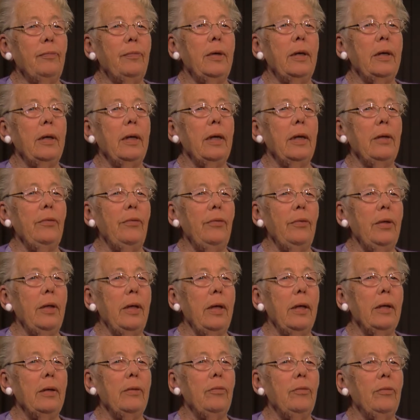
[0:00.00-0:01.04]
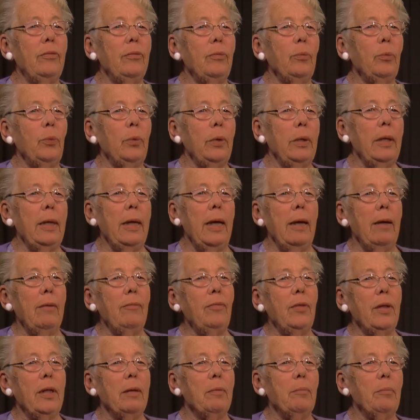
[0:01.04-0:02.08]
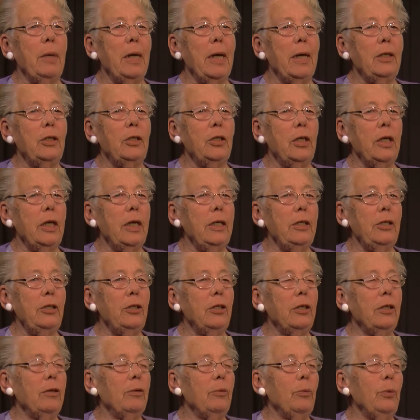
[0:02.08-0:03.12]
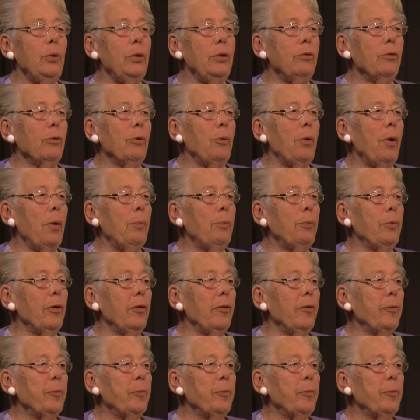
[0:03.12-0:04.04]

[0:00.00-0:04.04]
today's kids will have the imagination that we grew up with.